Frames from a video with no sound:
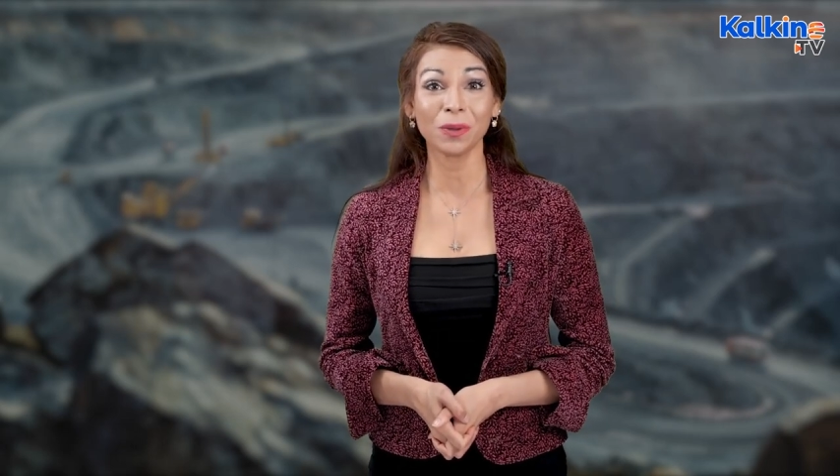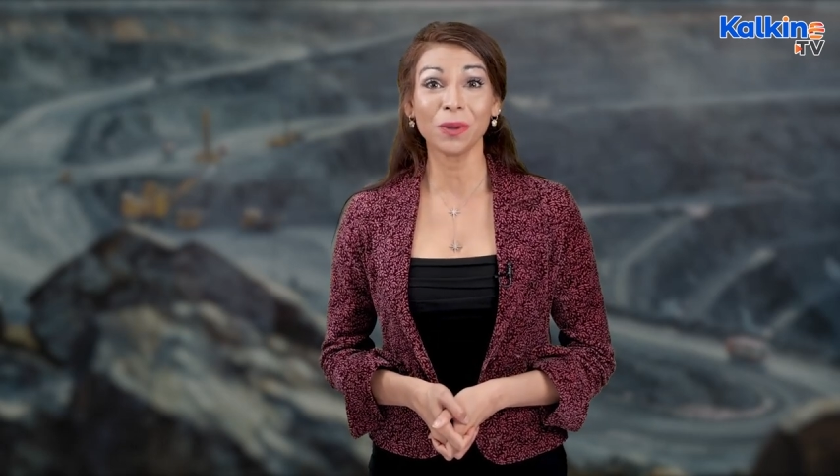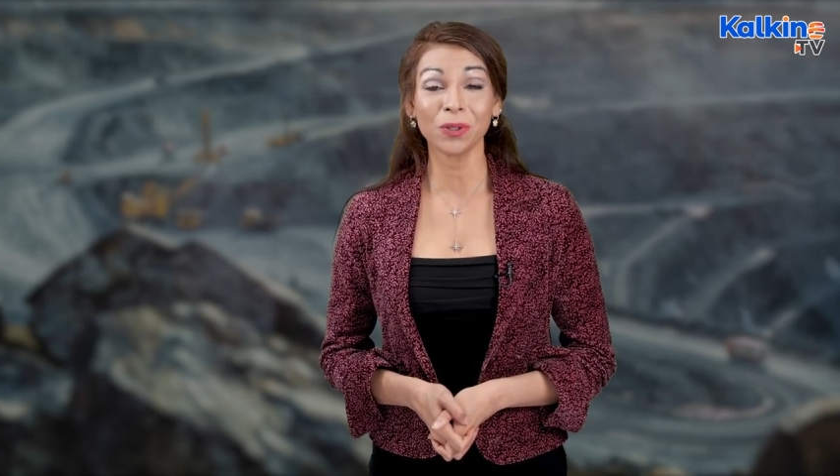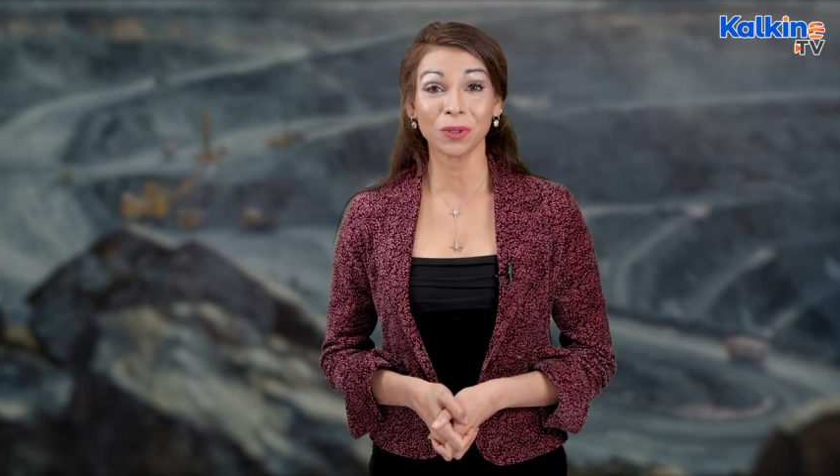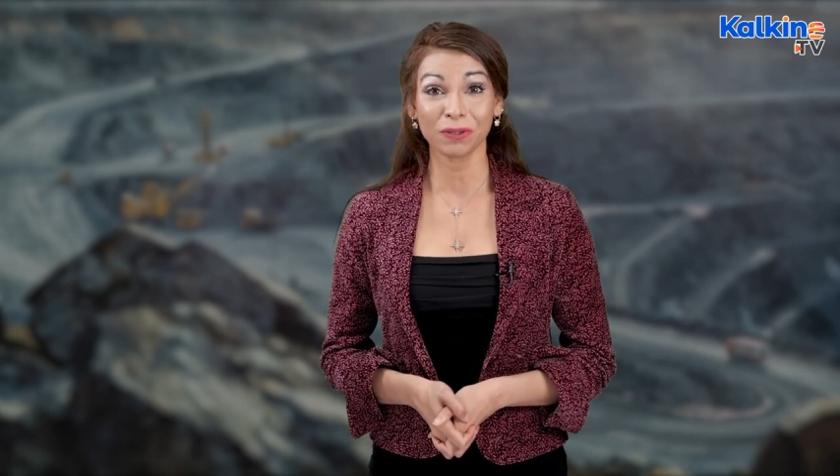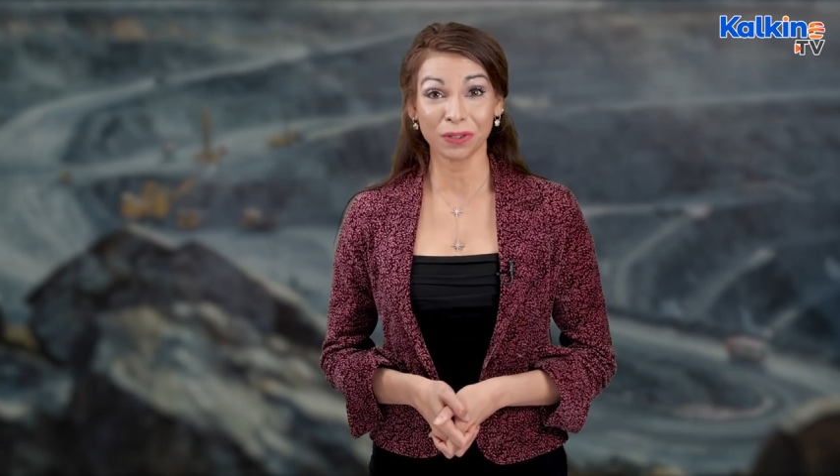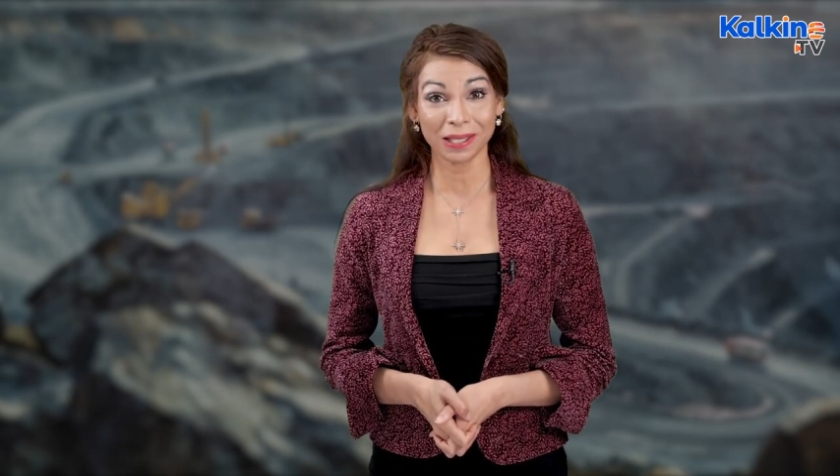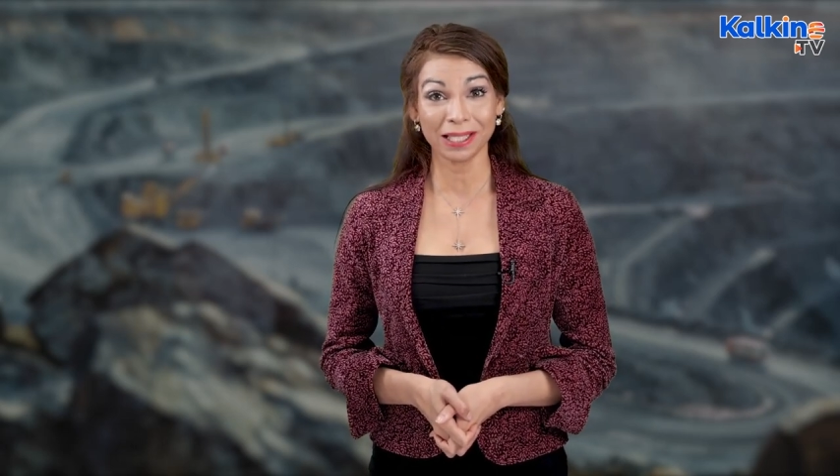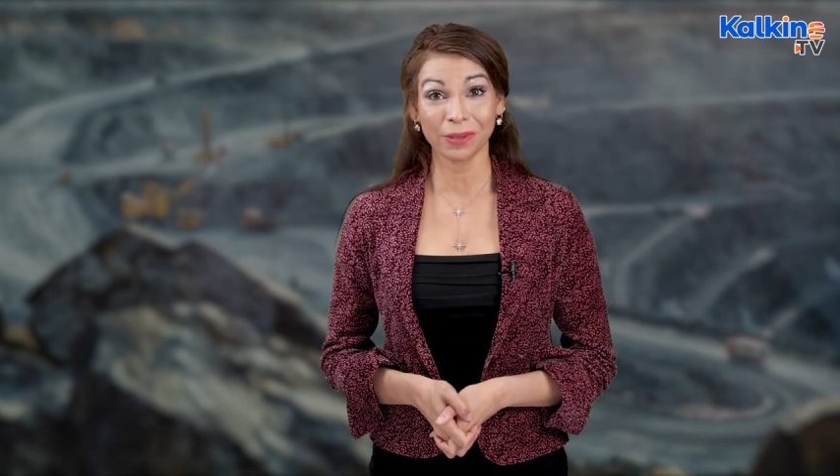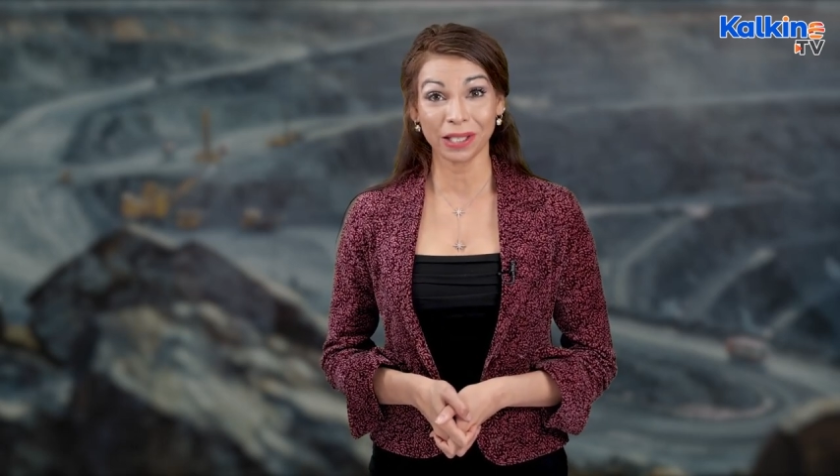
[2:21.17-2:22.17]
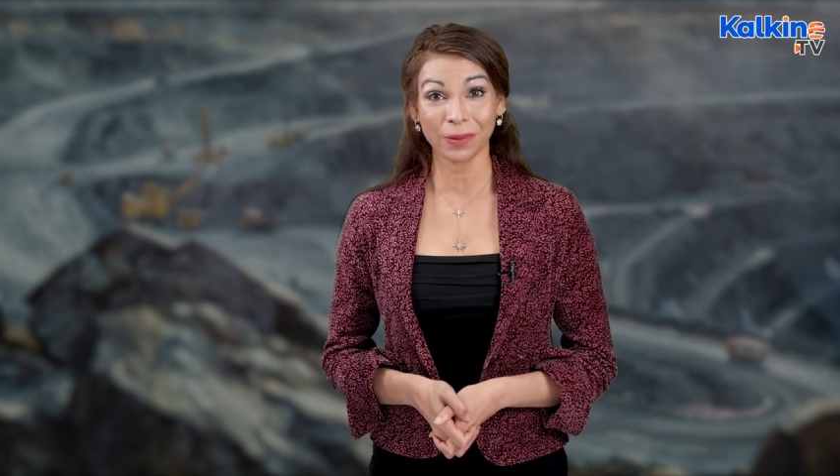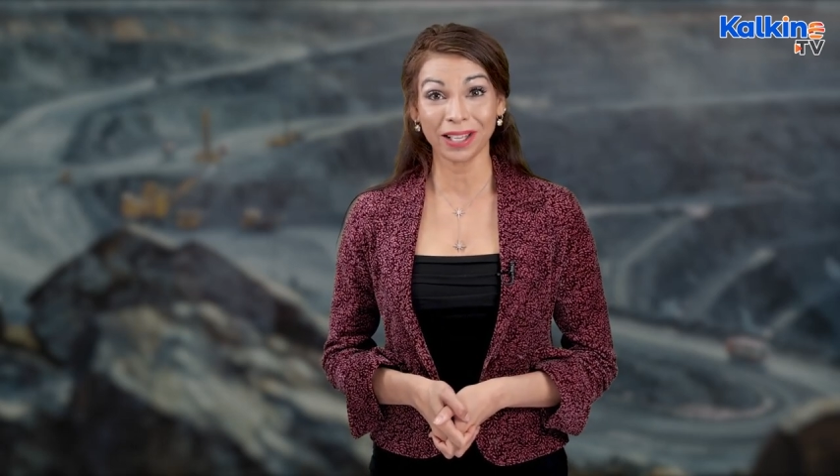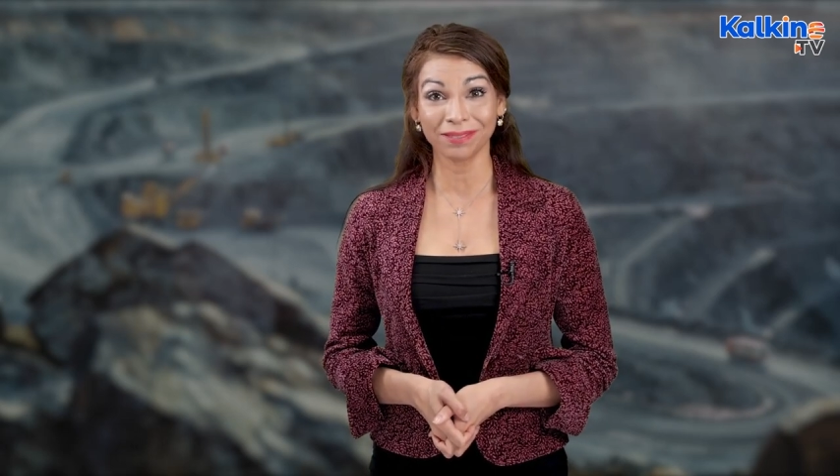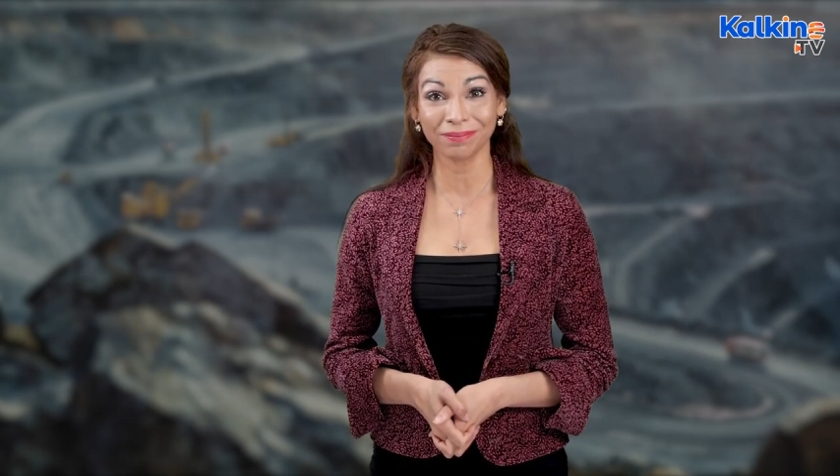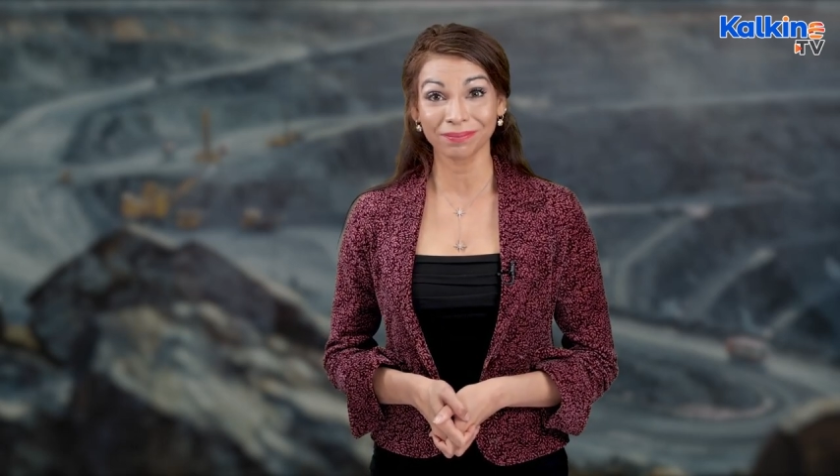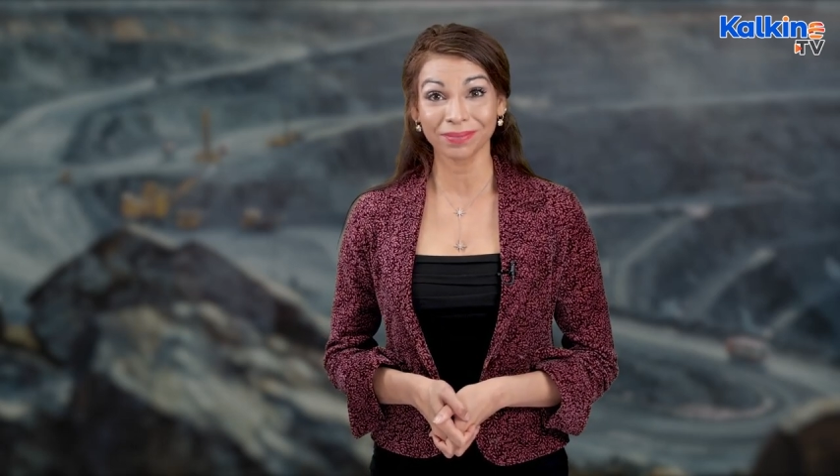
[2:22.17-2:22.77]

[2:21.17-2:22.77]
quarter of 2021